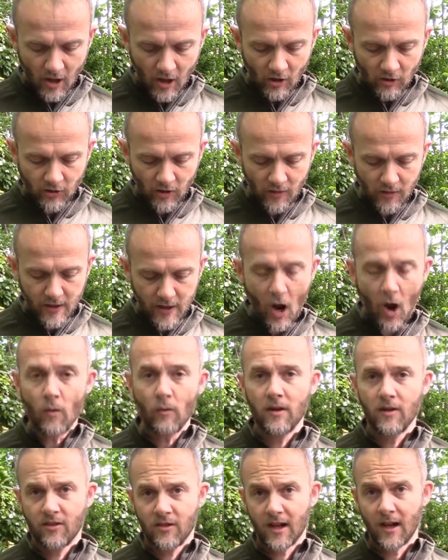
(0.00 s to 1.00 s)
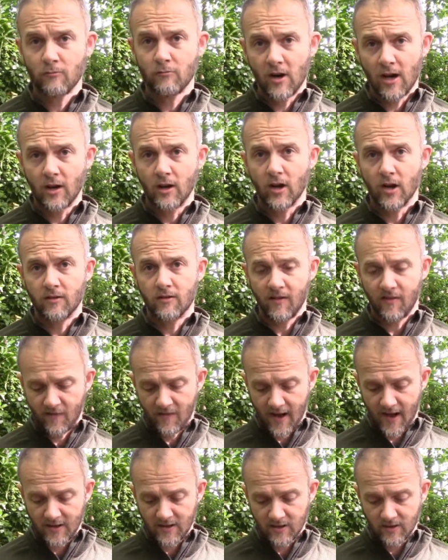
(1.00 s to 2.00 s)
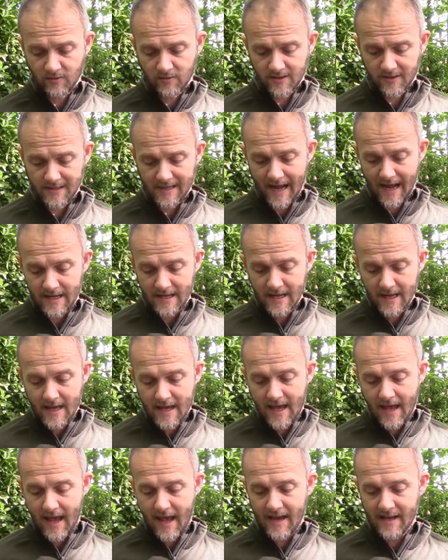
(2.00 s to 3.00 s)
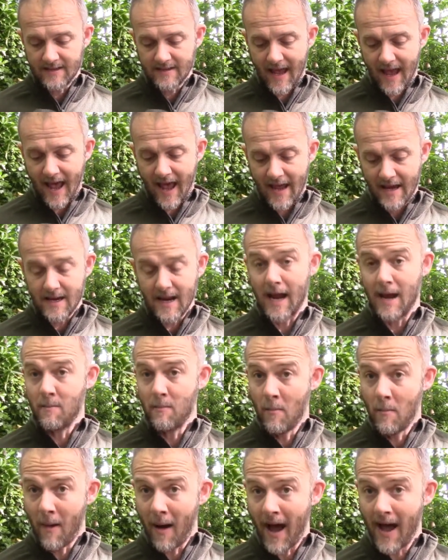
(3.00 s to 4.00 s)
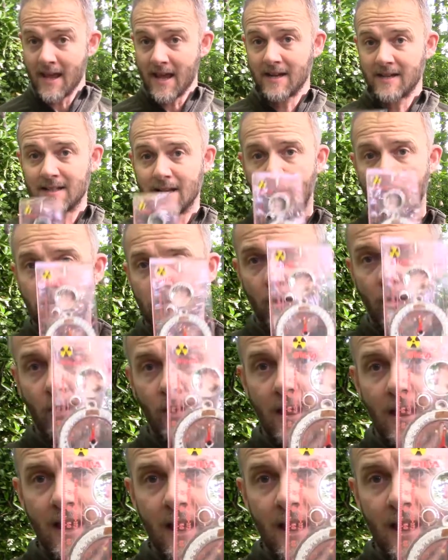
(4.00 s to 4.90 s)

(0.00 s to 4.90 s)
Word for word: So the only thing I'm really going to refer to today is a, in my example,